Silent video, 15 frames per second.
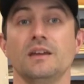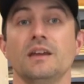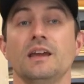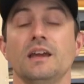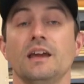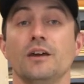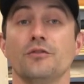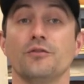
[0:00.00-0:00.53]

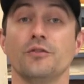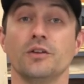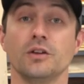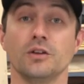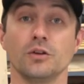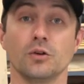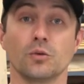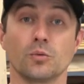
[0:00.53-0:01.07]
If
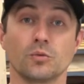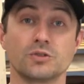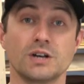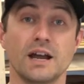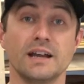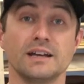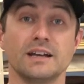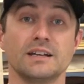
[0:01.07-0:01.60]
you're
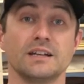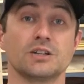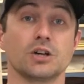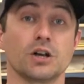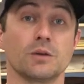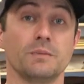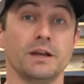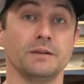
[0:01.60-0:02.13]
trying to
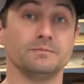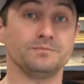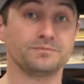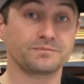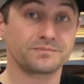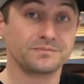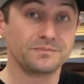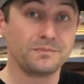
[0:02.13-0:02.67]
determine
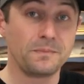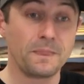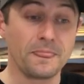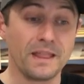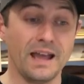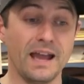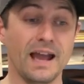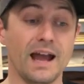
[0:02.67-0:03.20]

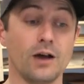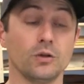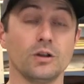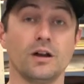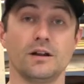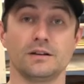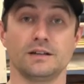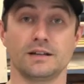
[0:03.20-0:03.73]
how
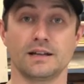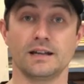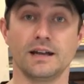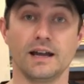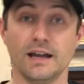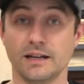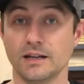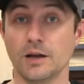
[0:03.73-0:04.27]
long to
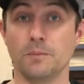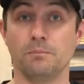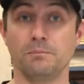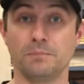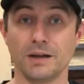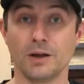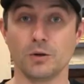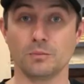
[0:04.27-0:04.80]
cut a
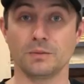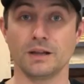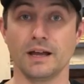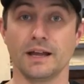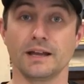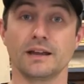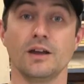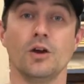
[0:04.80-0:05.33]
belt
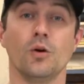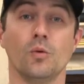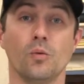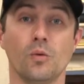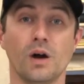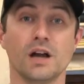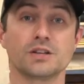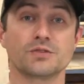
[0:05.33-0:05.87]
blank,
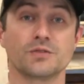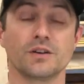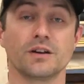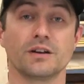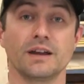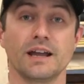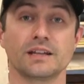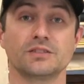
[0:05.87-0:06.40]
watch for
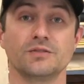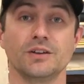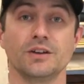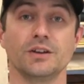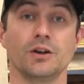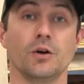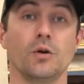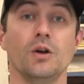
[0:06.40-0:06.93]
our next
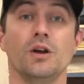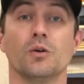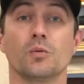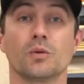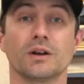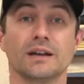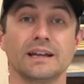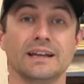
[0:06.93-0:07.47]
video.
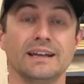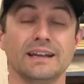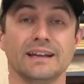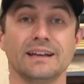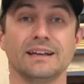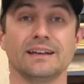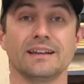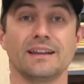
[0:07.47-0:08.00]
We're going to get
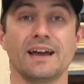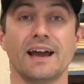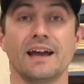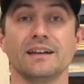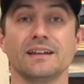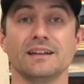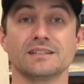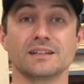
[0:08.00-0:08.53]
into
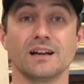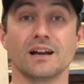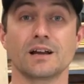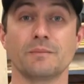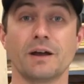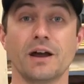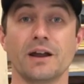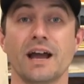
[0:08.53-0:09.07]
that and talk
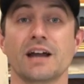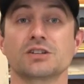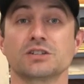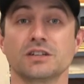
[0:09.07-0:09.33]
about actually